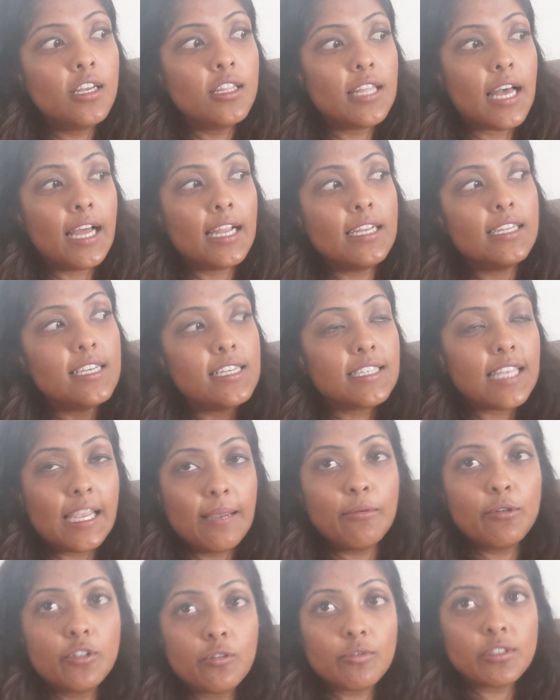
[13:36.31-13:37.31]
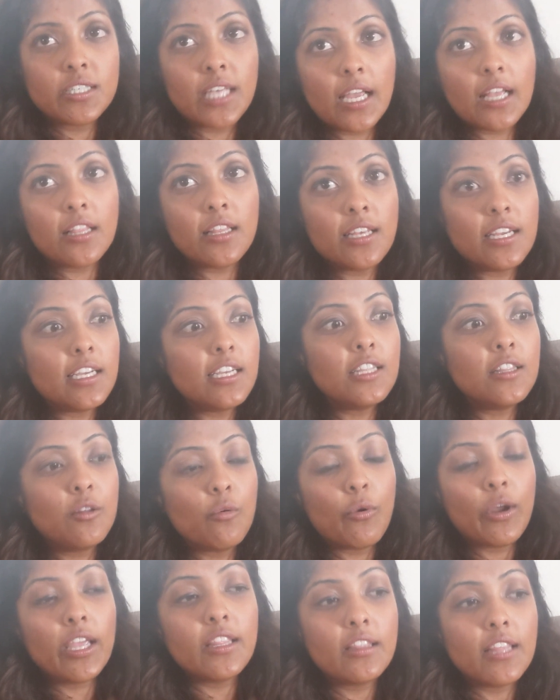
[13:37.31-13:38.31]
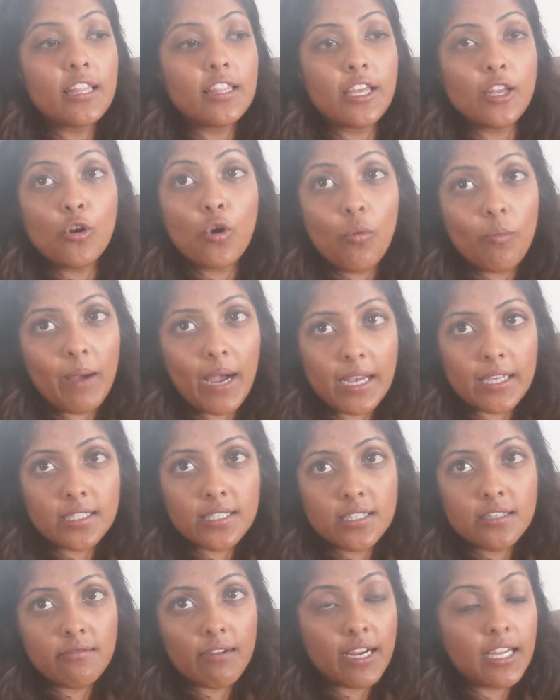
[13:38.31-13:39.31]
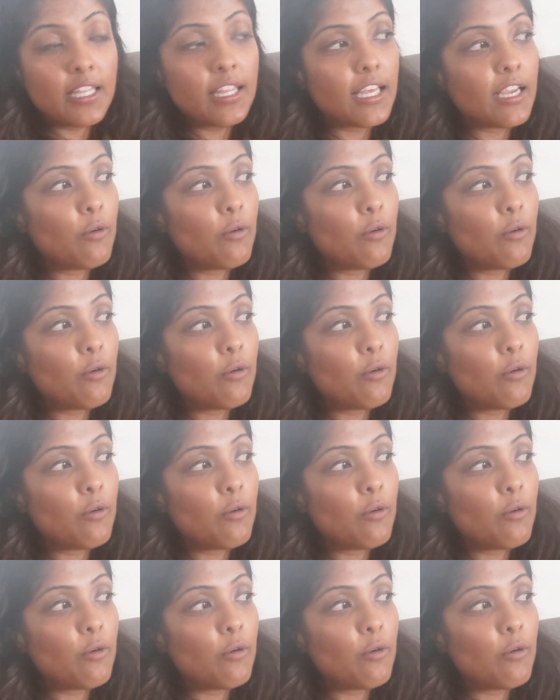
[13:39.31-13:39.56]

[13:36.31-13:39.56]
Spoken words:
that is able to recycle it in the way that they know best, right?